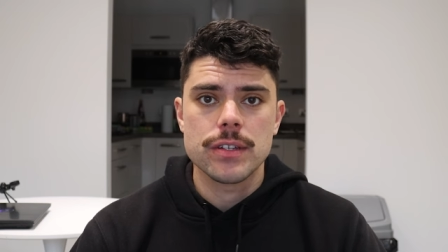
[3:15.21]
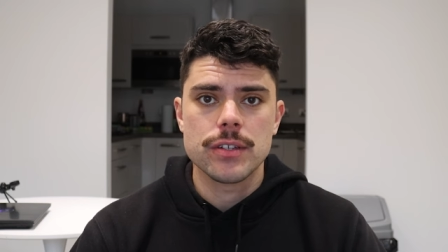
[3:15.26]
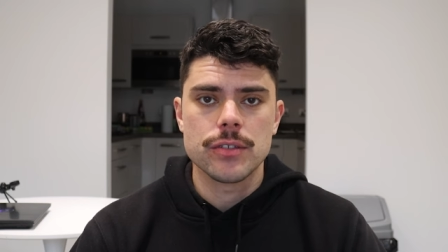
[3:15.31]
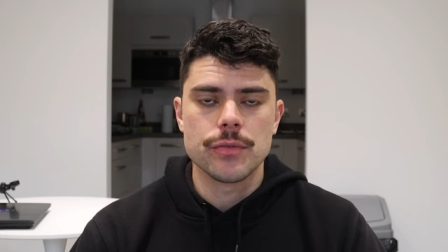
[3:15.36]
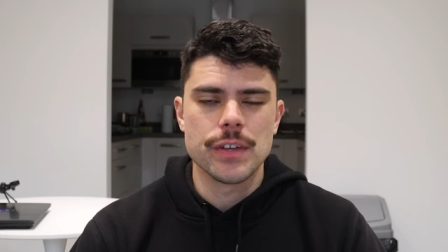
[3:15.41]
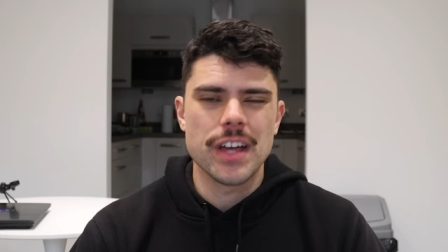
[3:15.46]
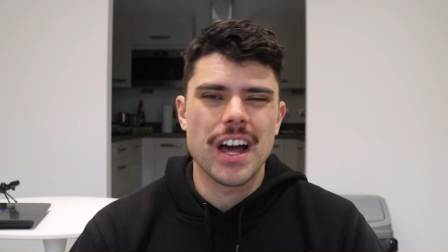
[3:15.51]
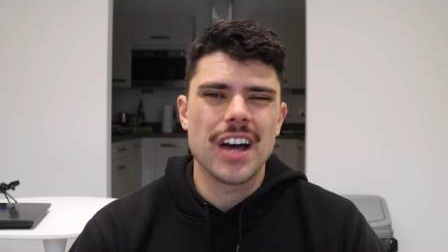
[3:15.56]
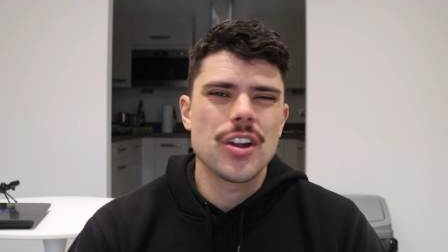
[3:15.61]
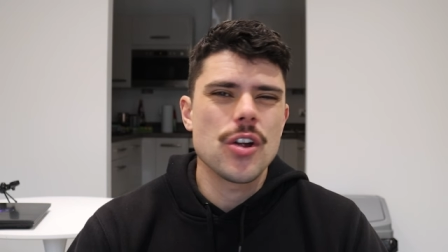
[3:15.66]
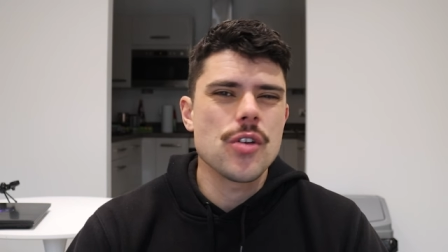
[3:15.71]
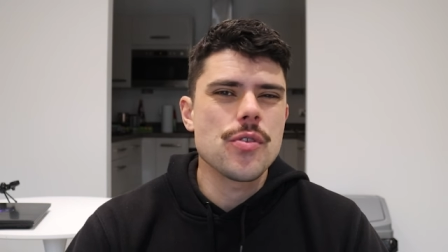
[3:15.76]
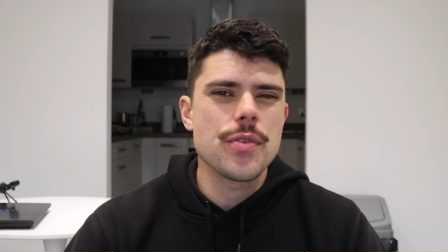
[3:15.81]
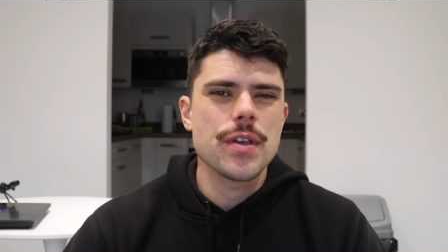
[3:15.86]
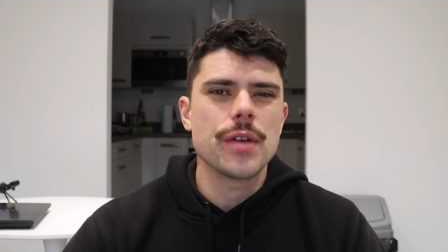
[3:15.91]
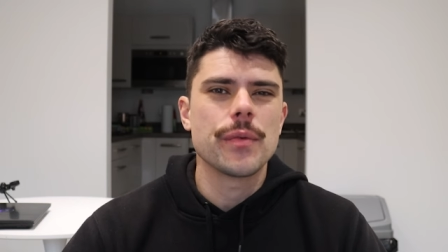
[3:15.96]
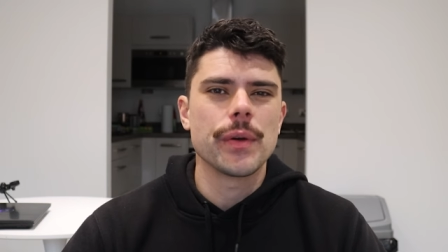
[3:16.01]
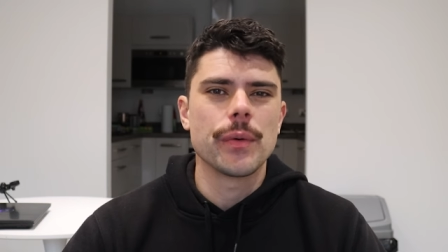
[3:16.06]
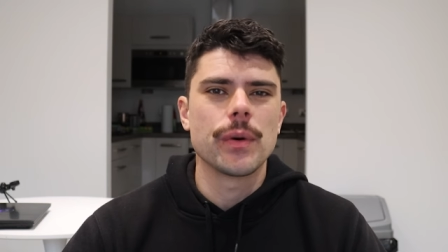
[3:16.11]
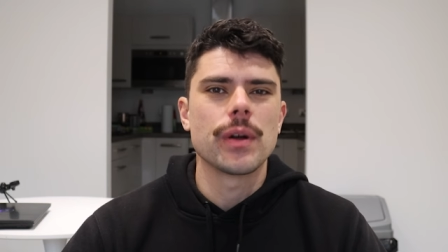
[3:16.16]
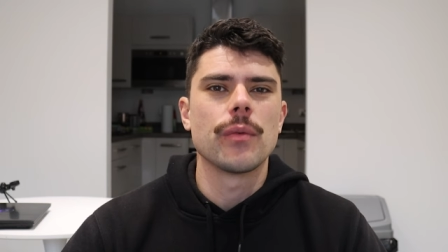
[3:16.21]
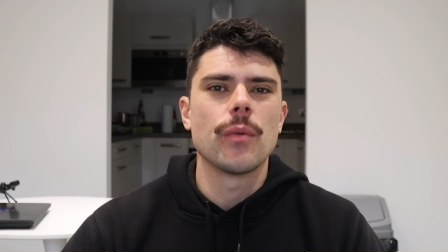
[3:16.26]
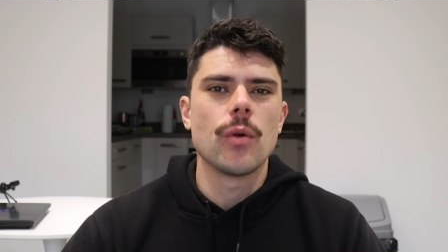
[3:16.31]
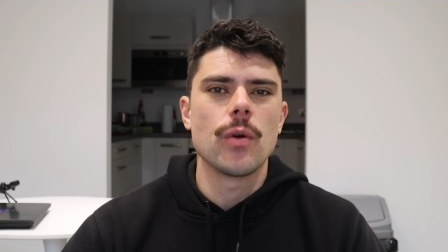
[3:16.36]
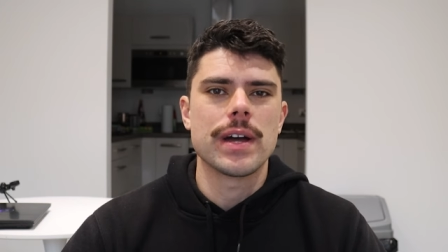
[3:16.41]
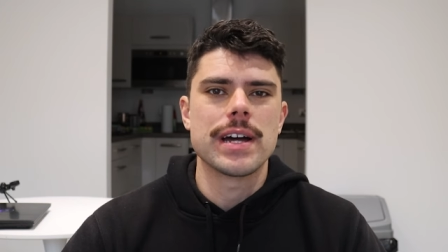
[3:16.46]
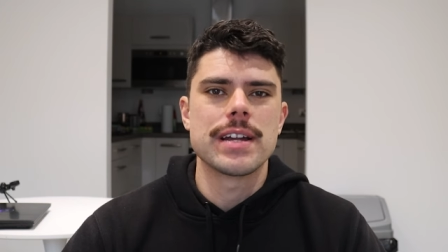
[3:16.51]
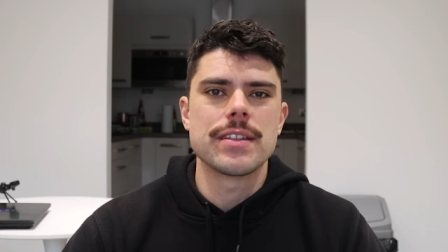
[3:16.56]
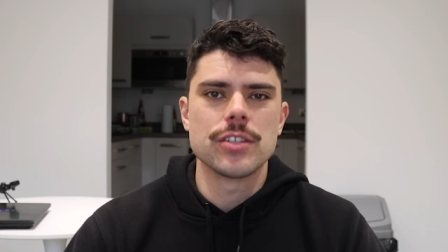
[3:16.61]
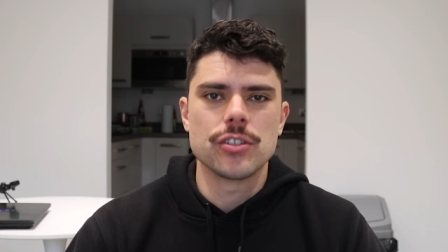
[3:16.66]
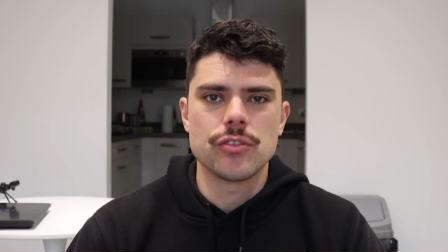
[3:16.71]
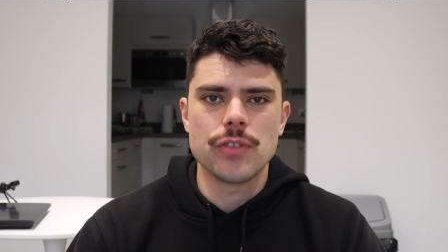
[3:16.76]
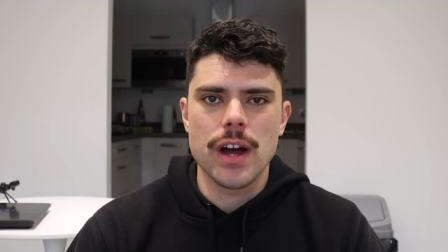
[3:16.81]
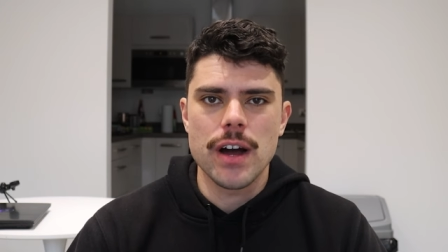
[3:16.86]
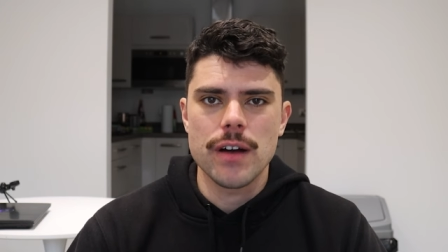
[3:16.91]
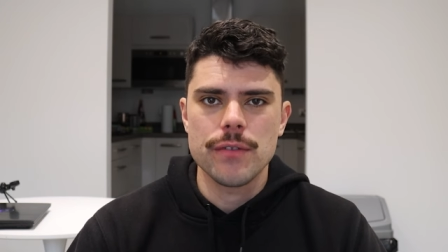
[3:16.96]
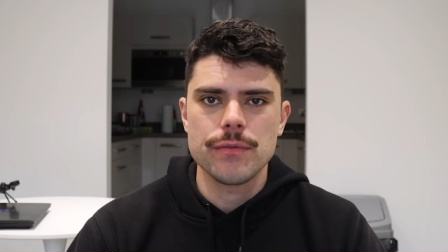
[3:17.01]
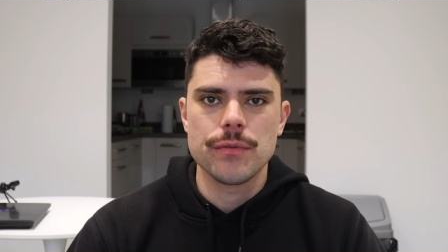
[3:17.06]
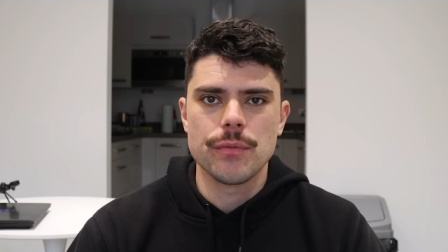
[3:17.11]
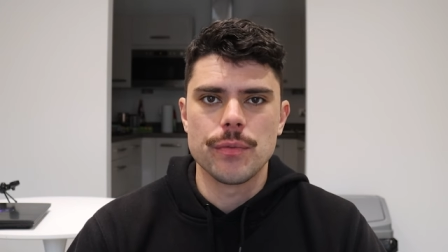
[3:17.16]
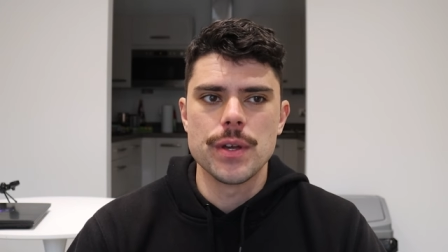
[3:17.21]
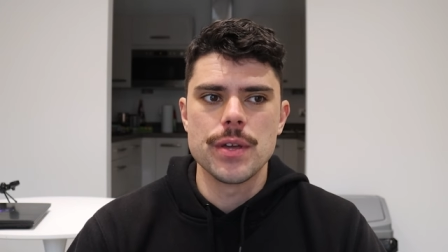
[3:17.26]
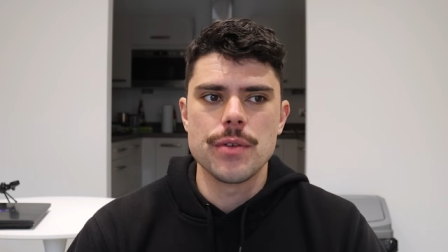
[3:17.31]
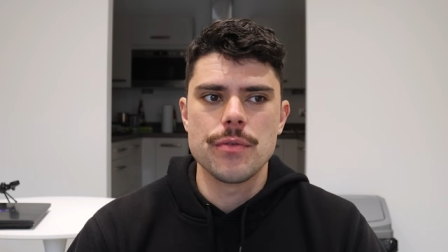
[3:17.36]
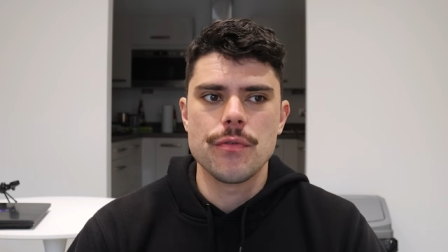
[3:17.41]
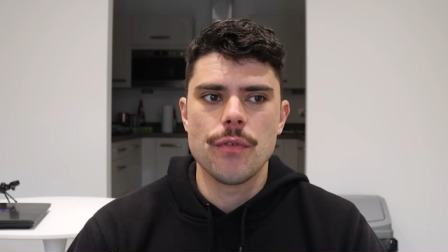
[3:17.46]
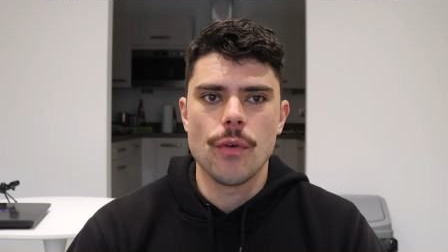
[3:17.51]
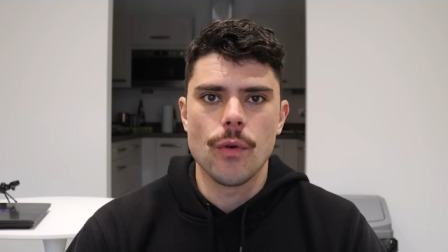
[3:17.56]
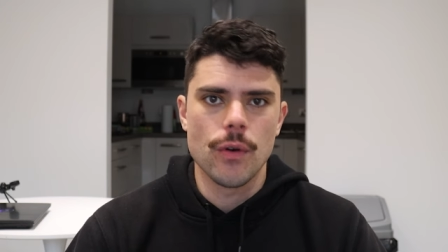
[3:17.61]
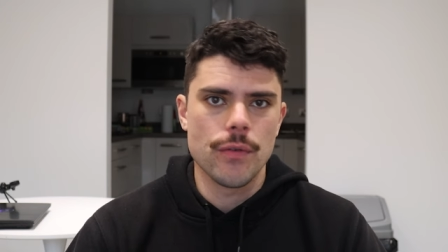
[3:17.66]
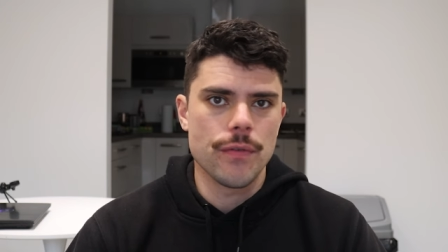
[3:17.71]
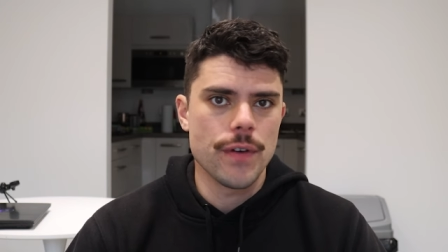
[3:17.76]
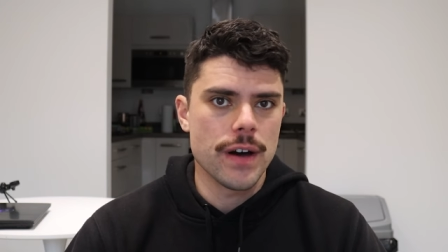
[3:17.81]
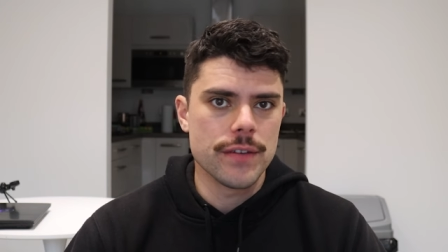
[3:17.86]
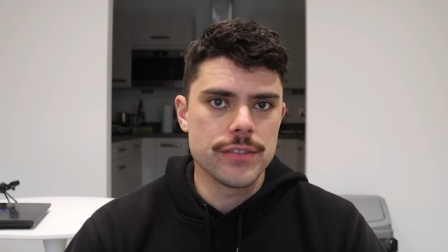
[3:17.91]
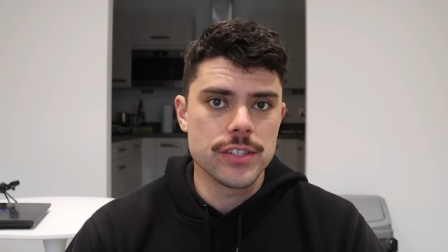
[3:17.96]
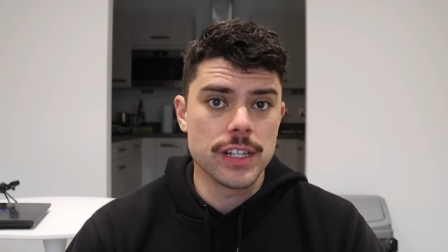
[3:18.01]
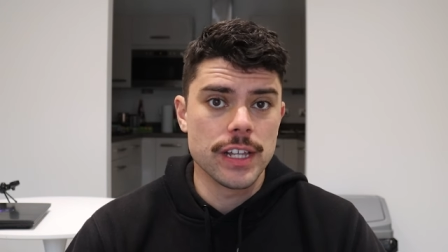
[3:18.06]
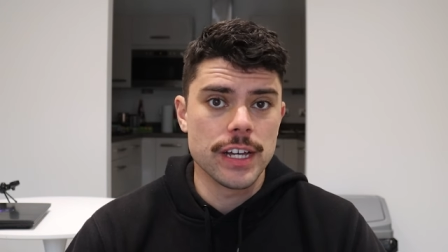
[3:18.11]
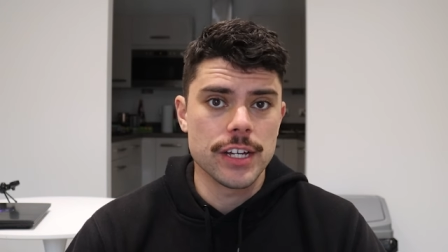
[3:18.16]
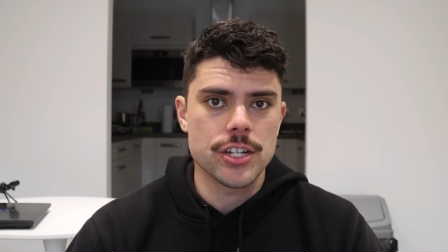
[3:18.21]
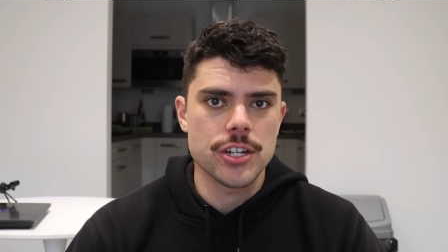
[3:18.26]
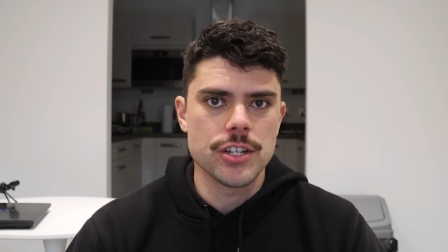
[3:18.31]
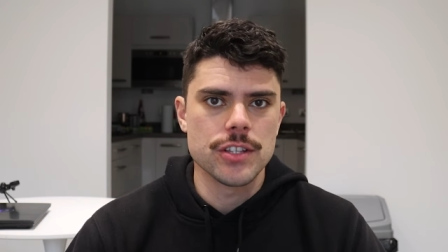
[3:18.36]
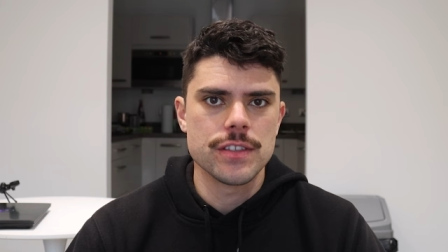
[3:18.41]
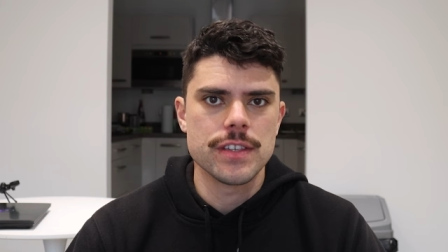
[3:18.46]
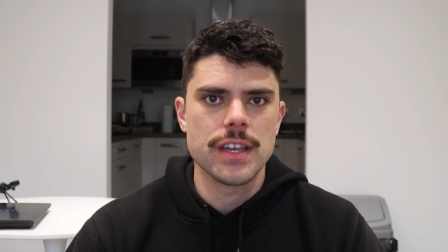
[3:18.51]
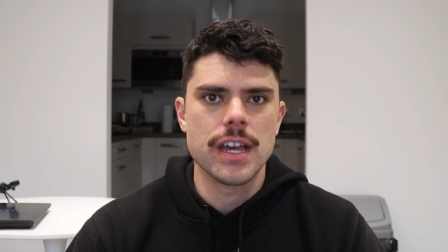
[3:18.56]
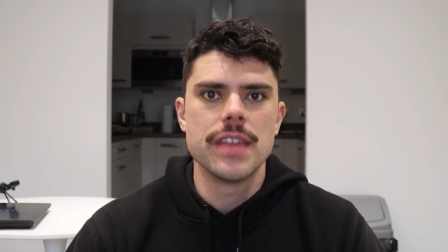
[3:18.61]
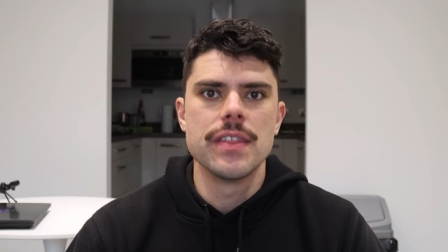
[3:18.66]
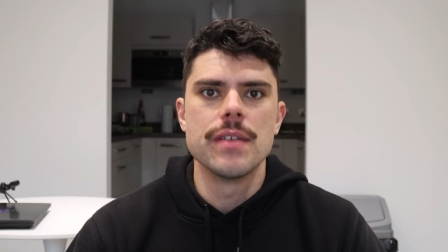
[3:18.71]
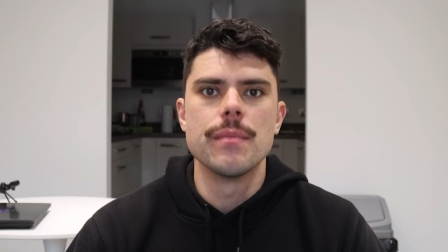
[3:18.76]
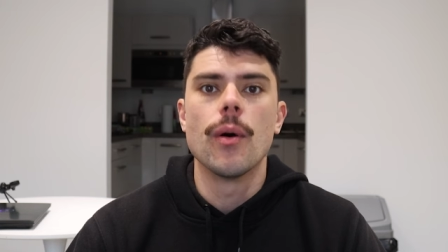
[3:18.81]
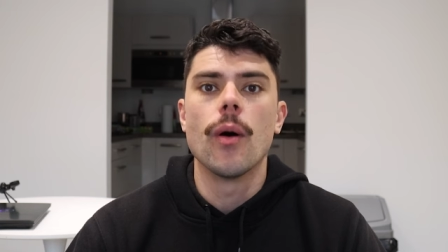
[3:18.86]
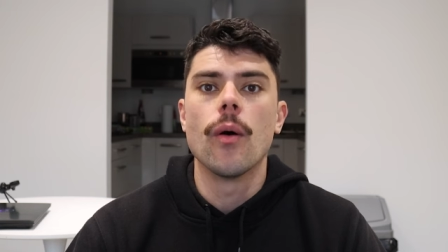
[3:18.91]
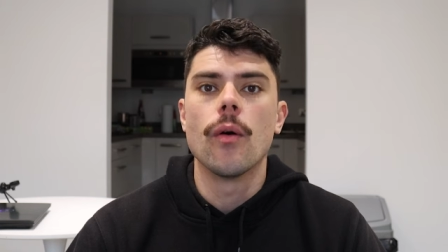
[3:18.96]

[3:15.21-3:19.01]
Because I don't think we want to walk out of this draft with four or five selections and them